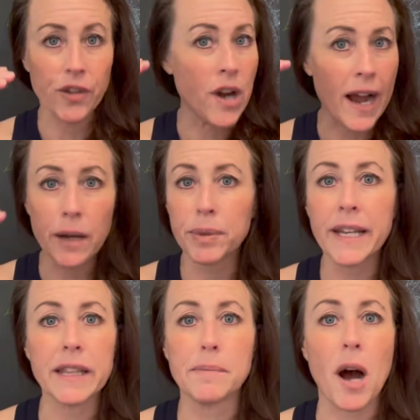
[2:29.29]
They're not
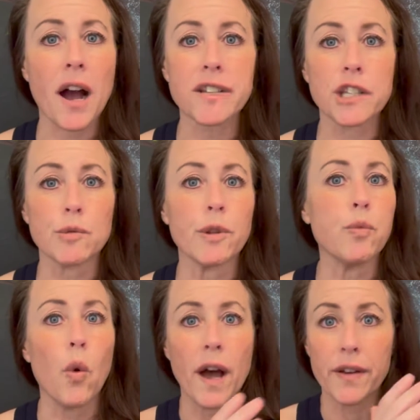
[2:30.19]
completing the boxes with
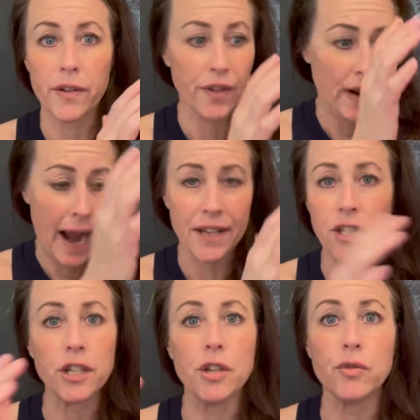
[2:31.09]
what they're
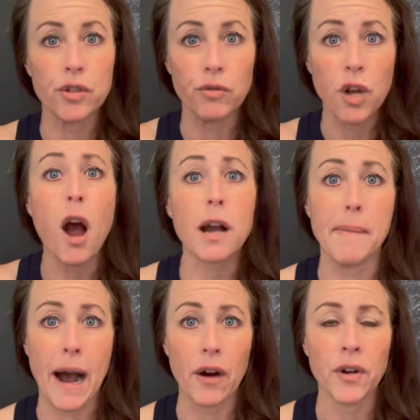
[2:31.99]
asking you to talk
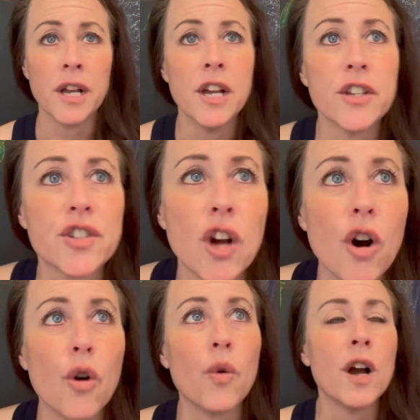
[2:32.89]
about.
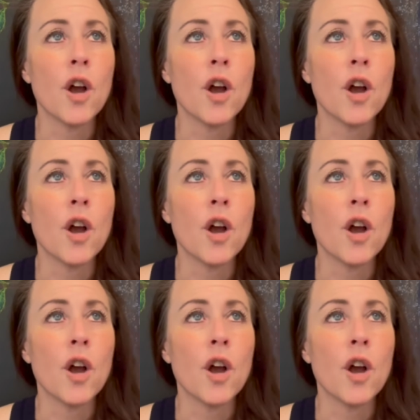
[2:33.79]
So